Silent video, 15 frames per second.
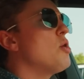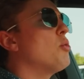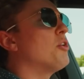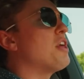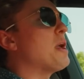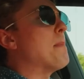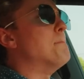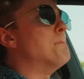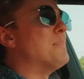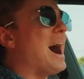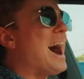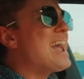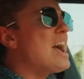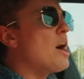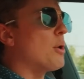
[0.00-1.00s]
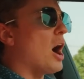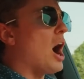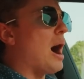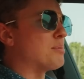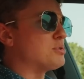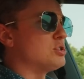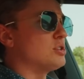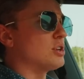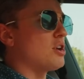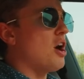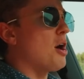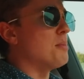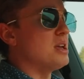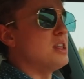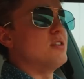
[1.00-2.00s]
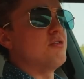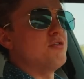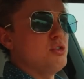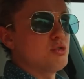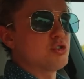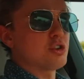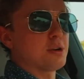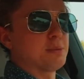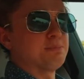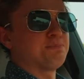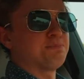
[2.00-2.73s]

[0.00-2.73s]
with a buyout option to come in the future.